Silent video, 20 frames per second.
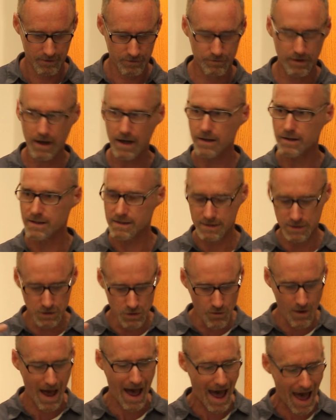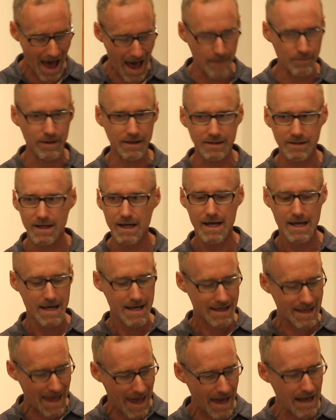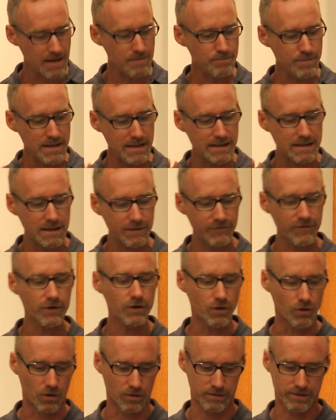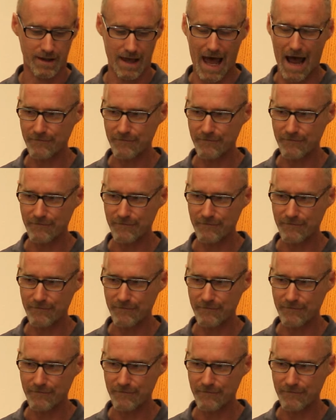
Creating this new habit can be difficult